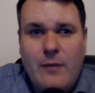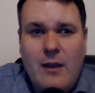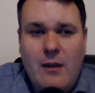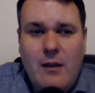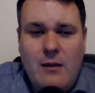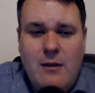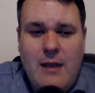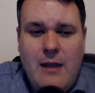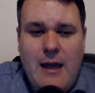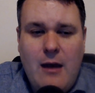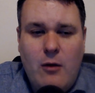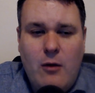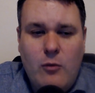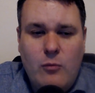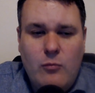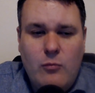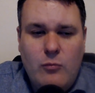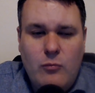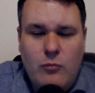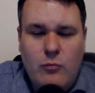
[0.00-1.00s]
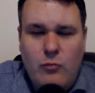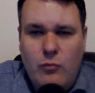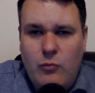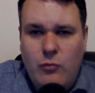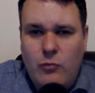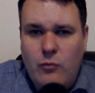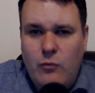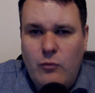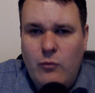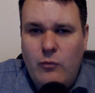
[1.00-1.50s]
Now,
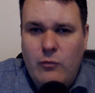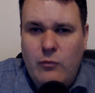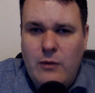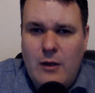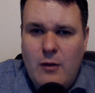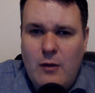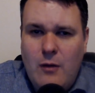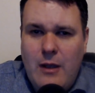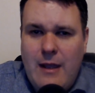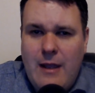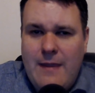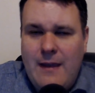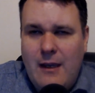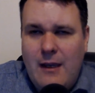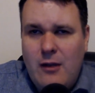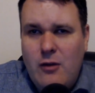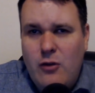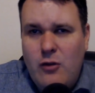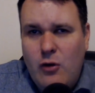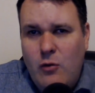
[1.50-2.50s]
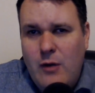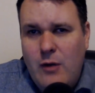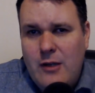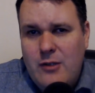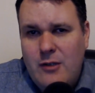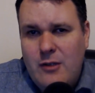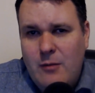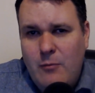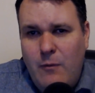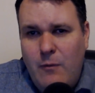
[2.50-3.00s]
I think another
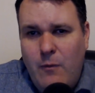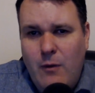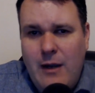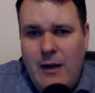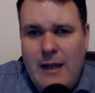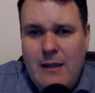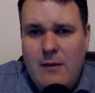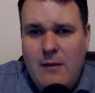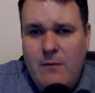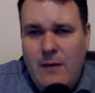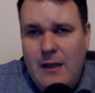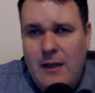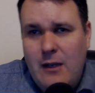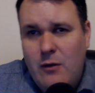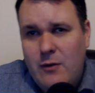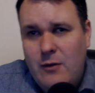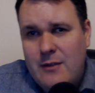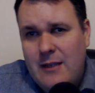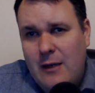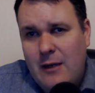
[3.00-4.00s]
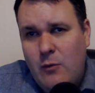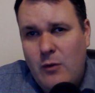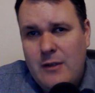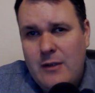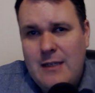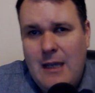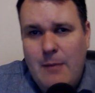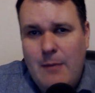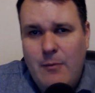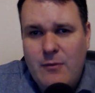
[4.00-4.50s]
question before I end the video is like, what
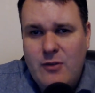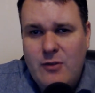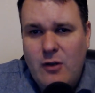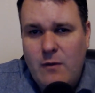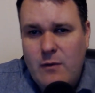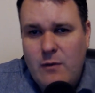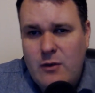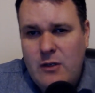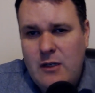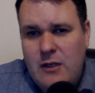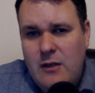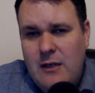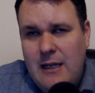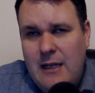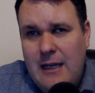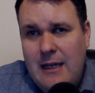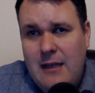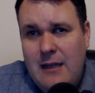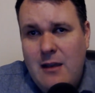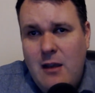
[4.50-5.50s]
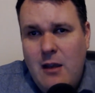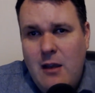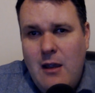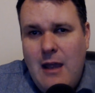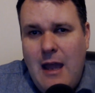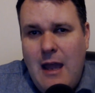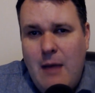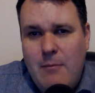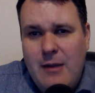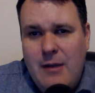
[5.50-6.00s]
type of servers do you need?
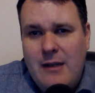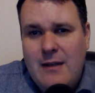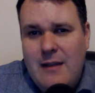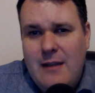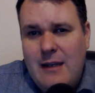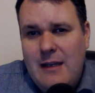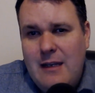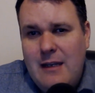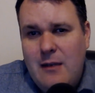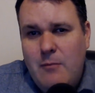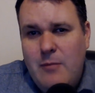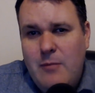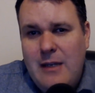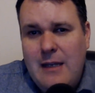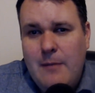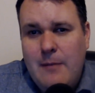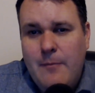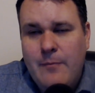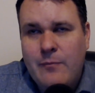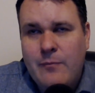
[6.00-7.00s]
How big do they need to be?